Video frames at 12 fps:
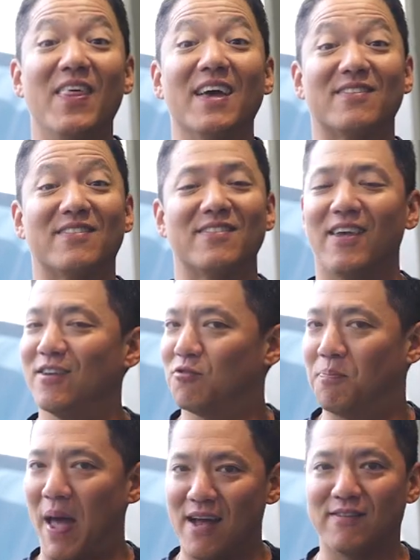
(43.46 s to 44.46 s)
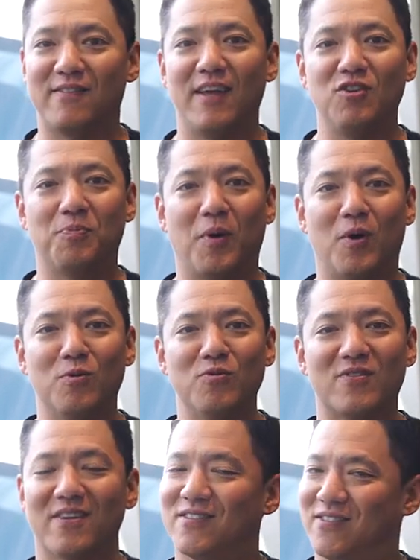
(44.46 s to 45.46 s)
This is Backstage
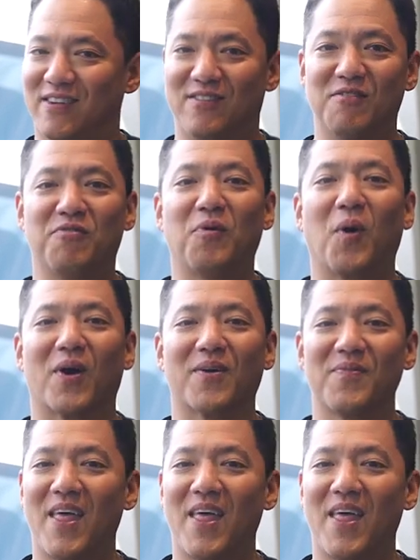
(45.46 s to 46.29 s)
Bulls Season 4.